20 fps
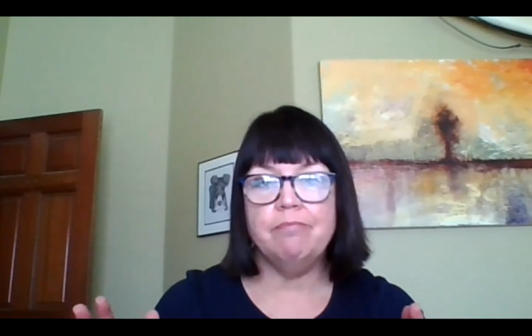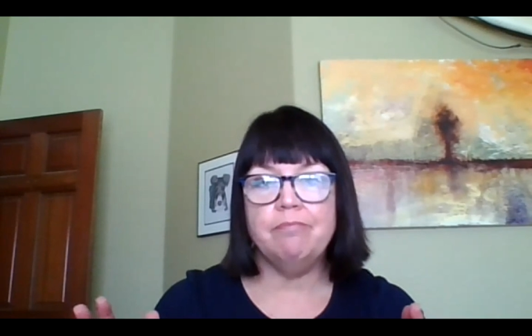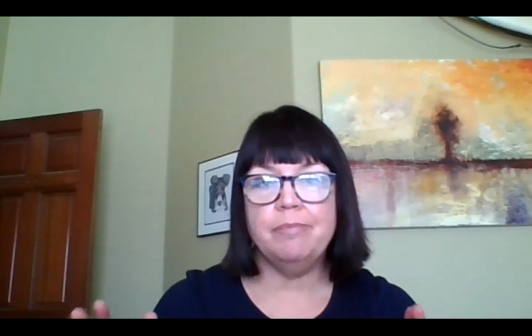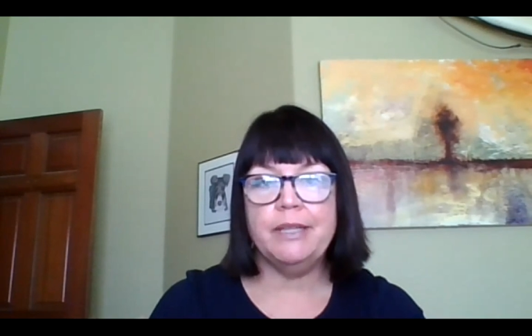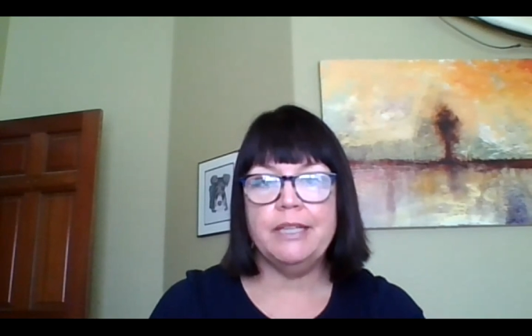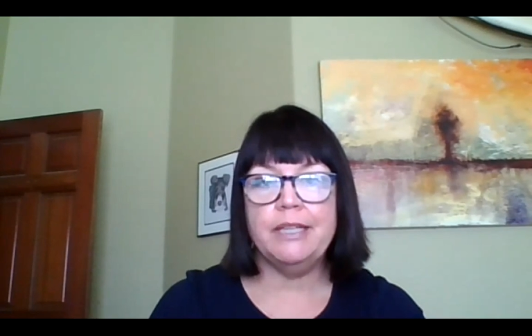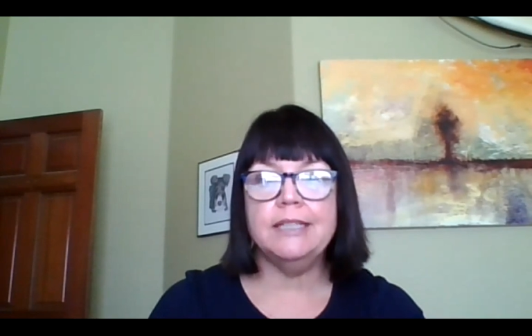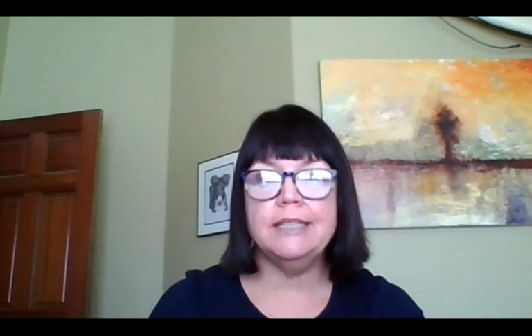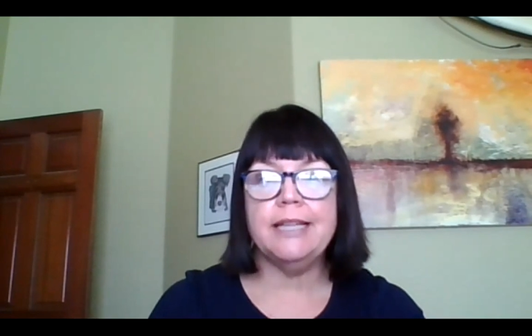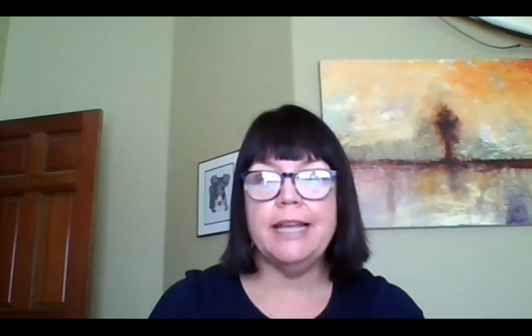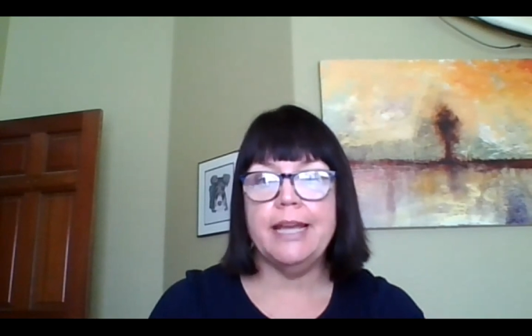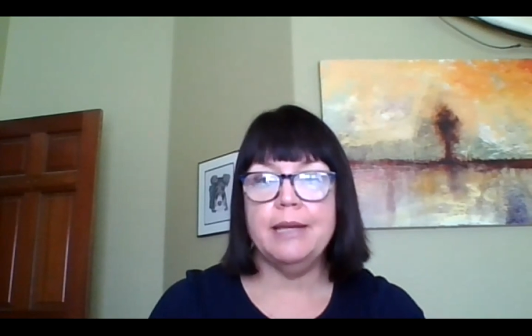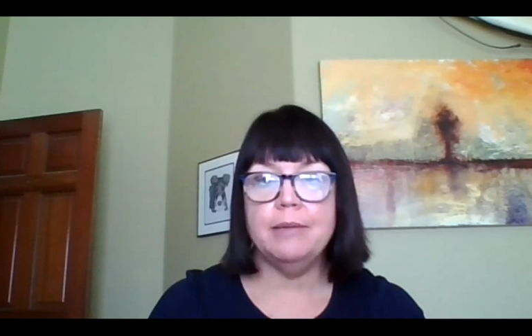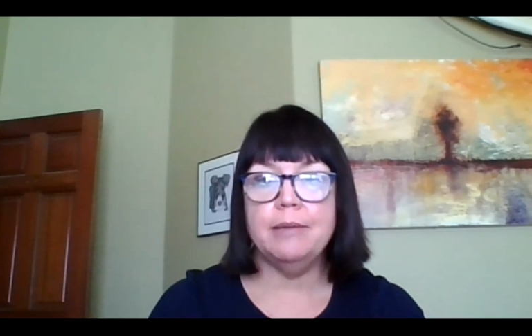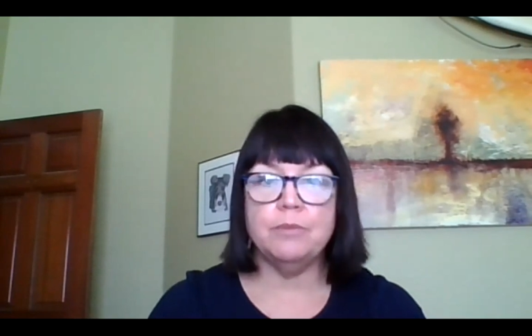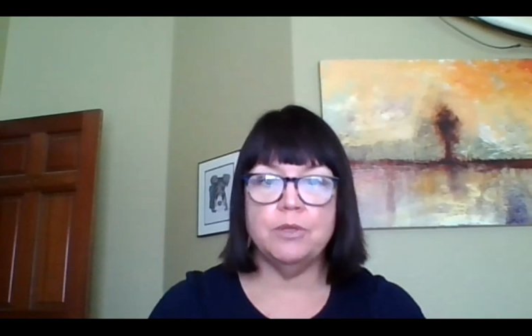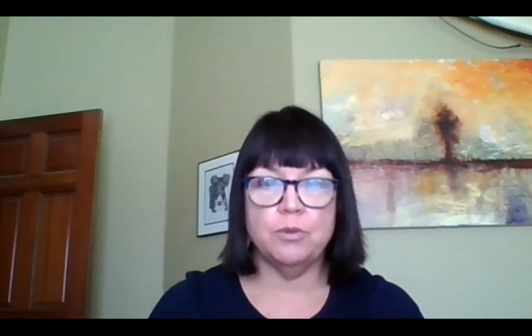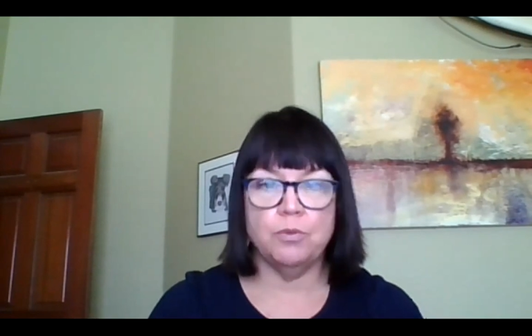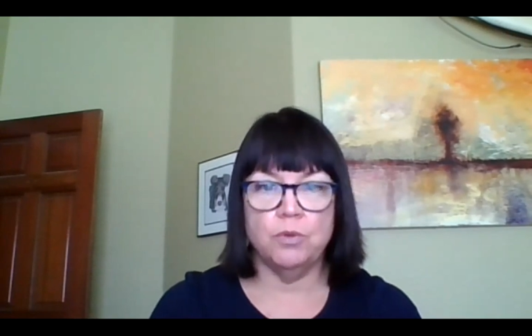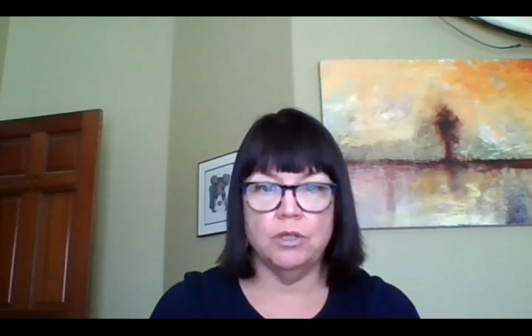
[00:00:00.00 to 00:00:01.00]
big
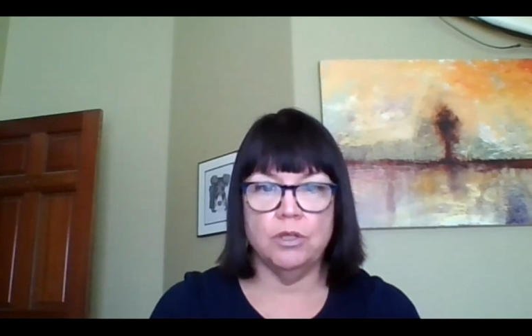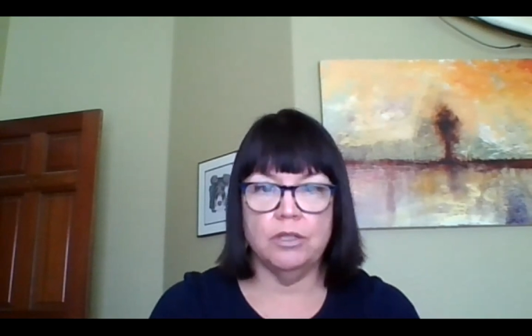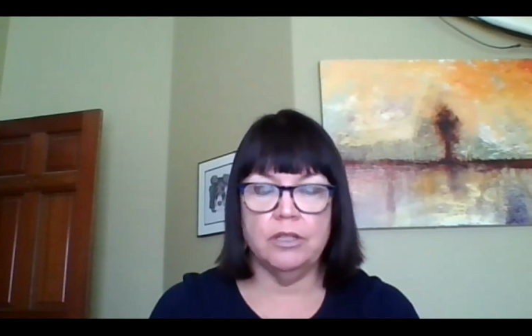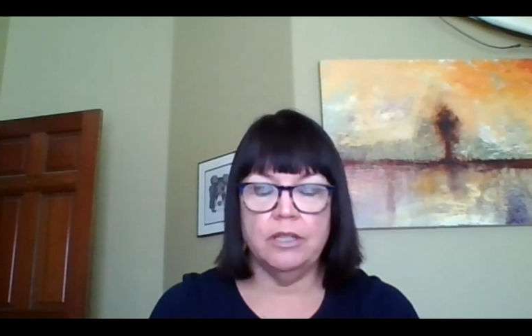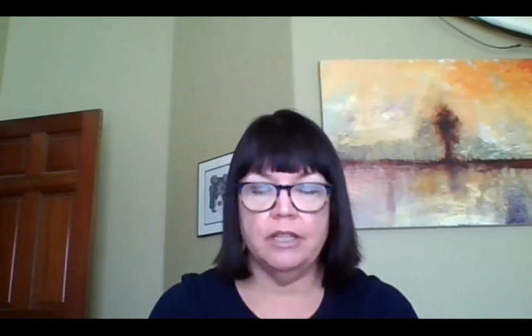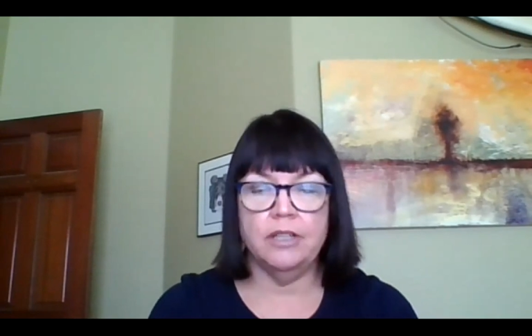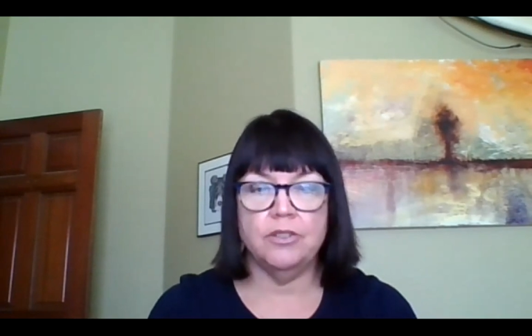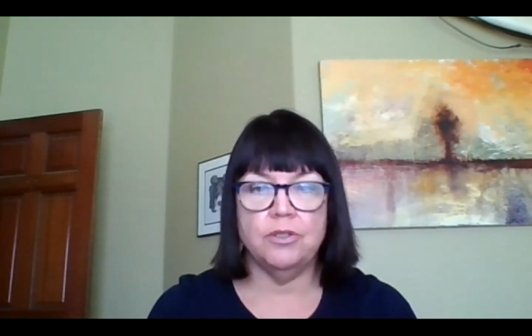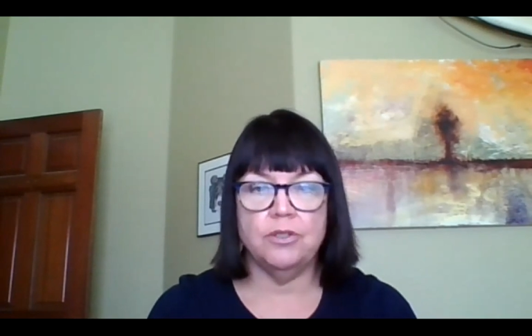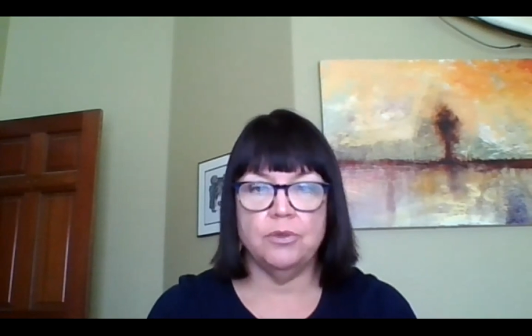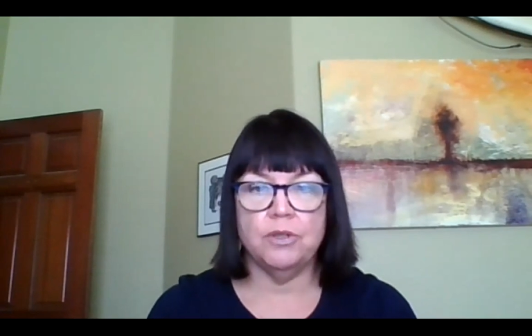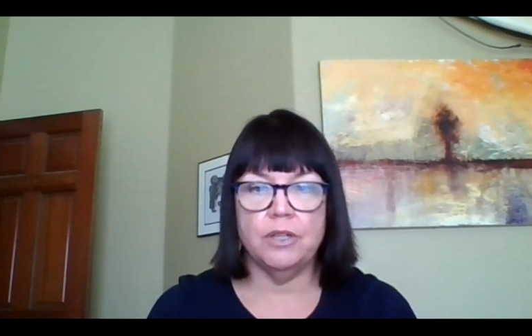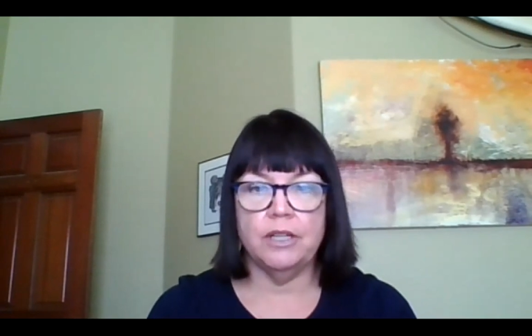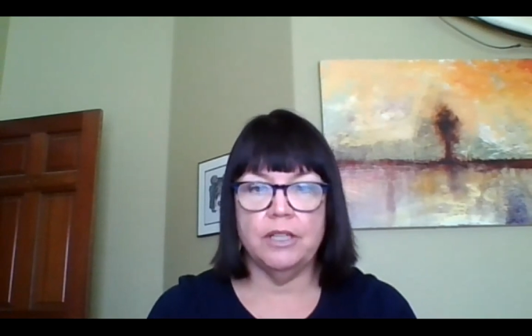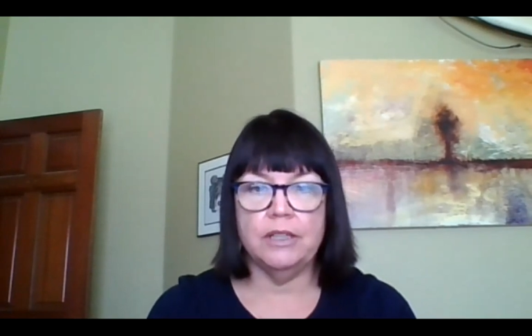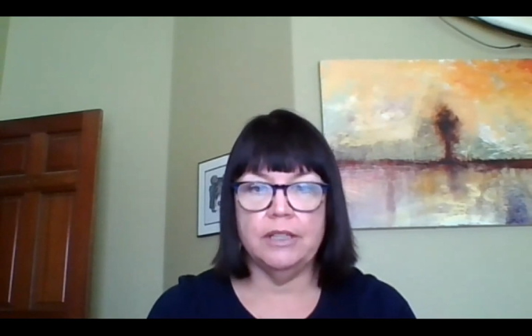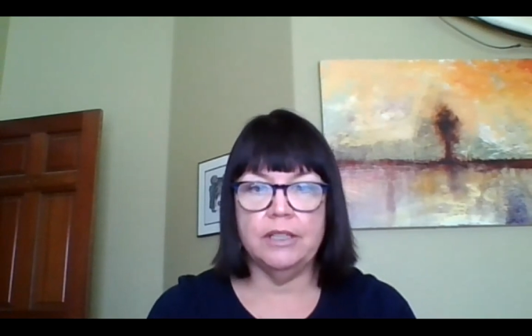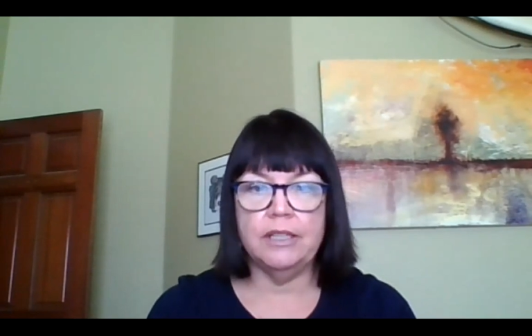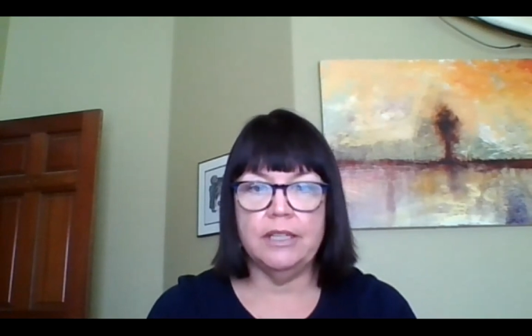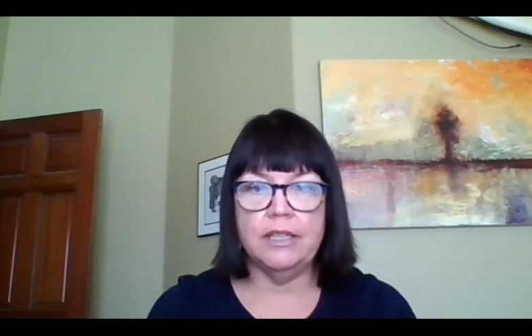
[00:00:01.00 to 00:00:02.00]
names were
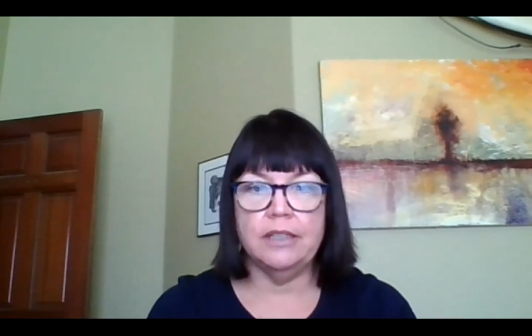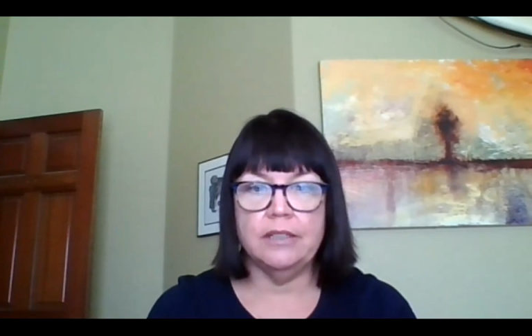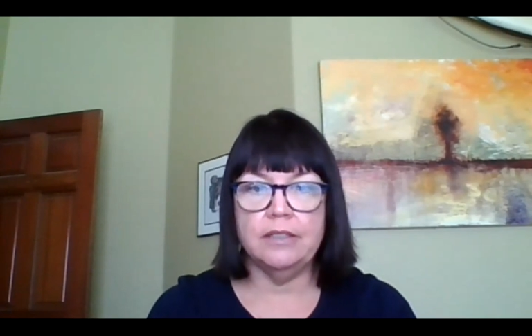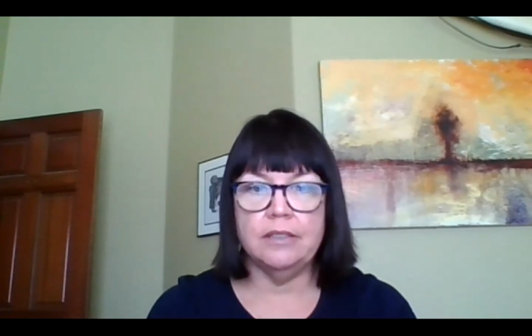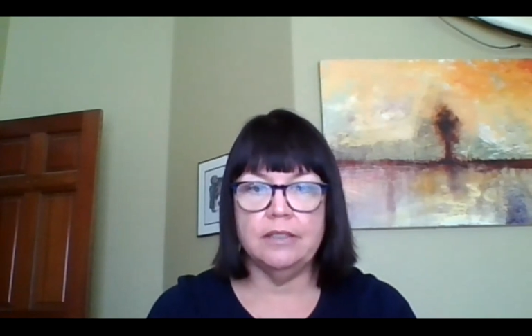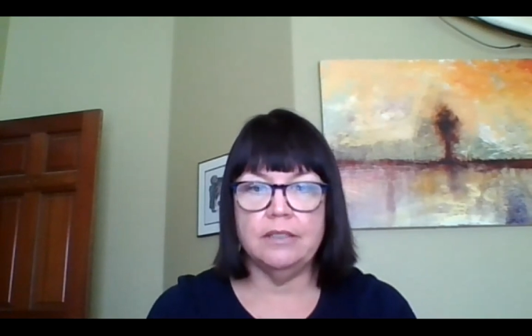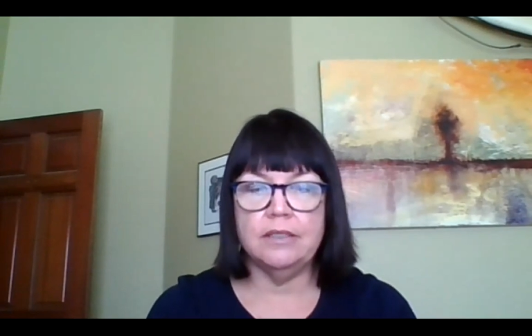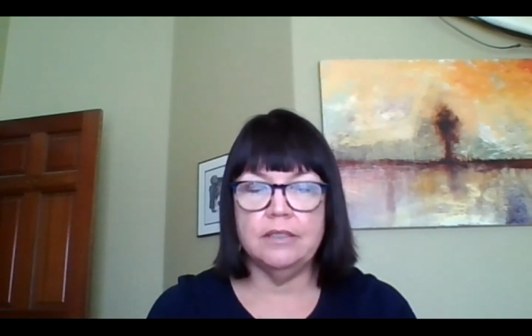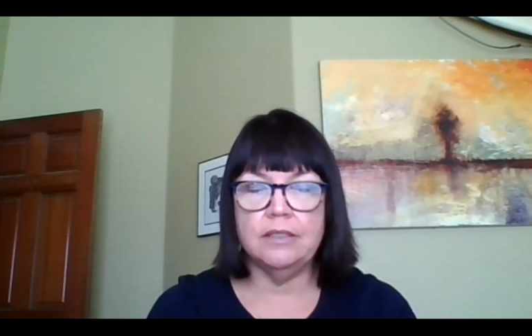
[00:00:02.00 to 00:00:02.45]
historically and